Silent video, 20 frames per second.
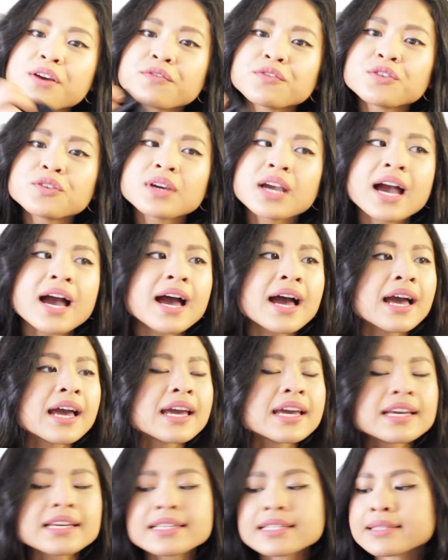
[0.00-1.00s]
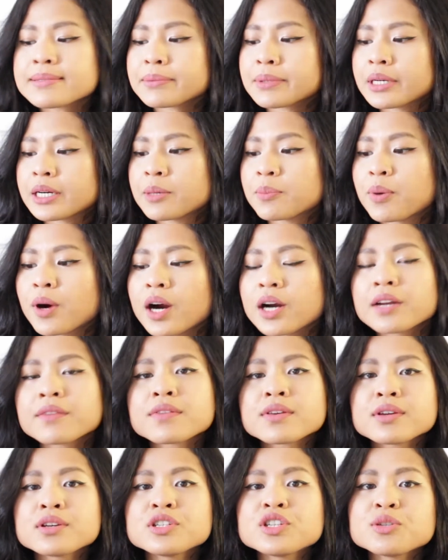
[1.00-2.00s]
if you guys were part of
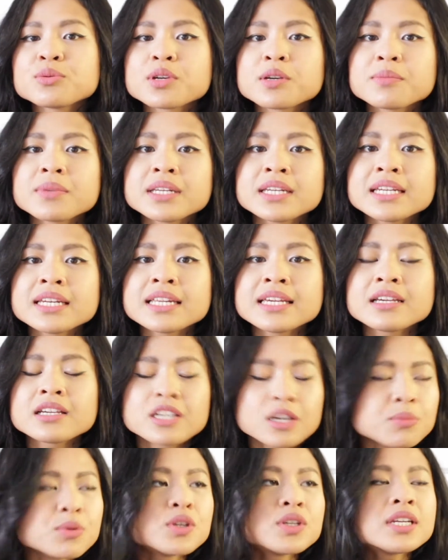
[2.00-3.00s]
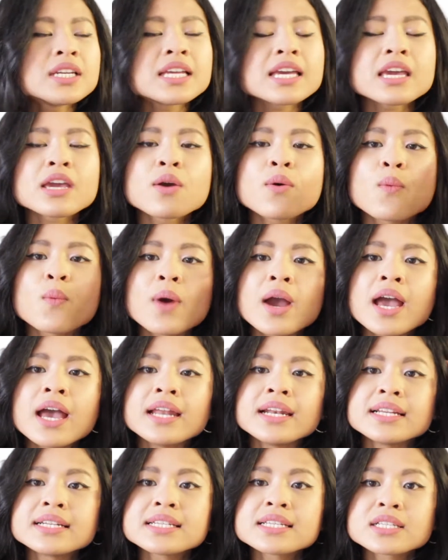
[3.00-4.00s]
the YouTube community
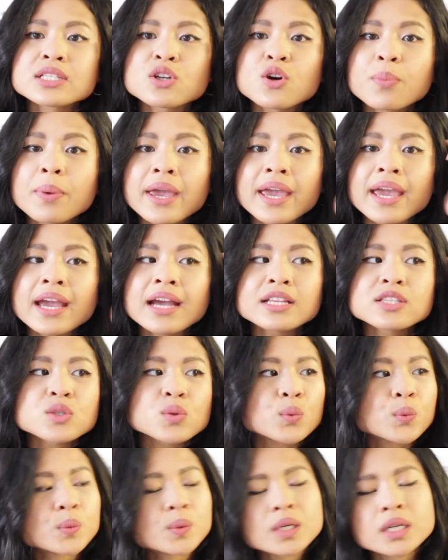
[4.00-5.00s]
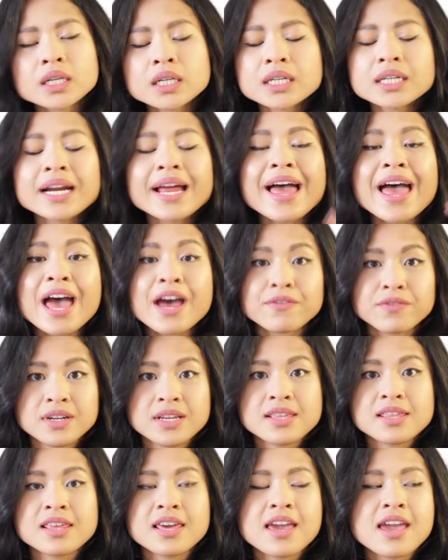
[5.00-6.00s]
when disco pants were
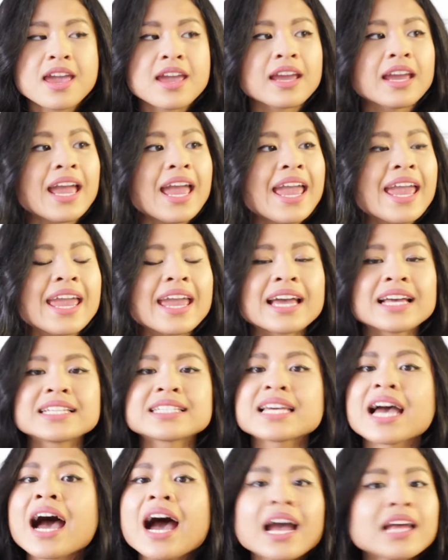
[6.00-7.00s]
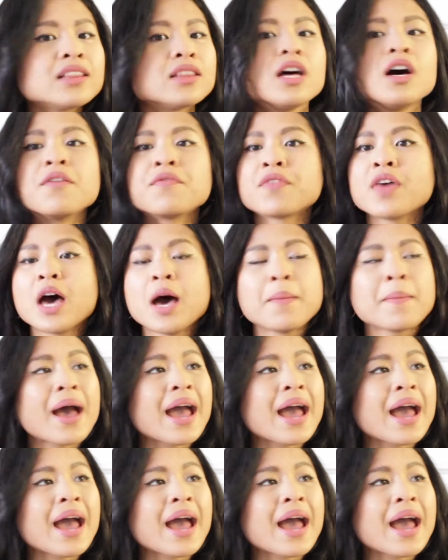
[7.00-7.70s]
everything, and I love them.